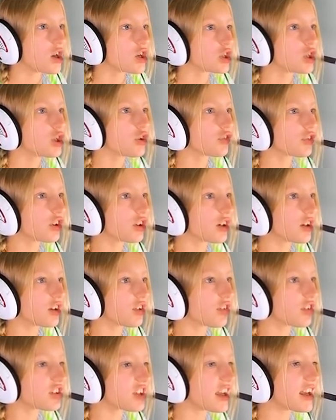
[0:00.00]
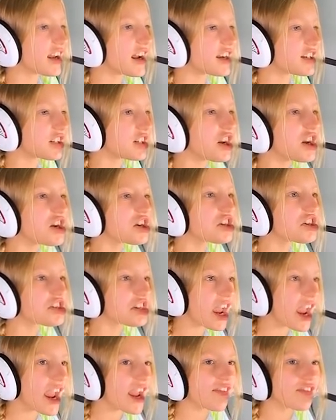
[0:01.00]
You've turned into a teenager and you
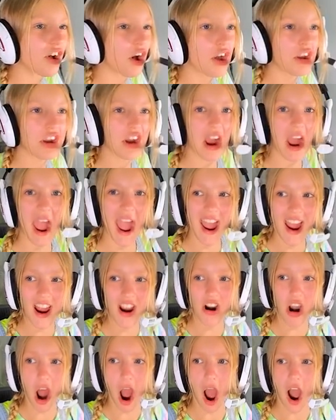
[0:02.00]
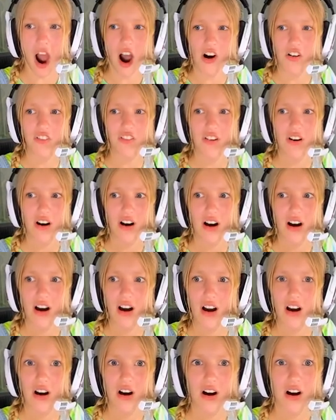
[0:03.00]
shaved all your hair off!
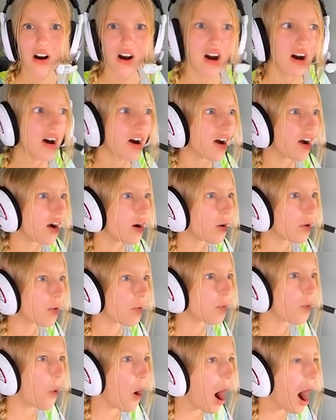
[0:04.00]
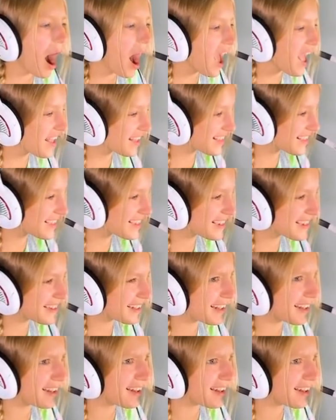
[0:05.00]
What?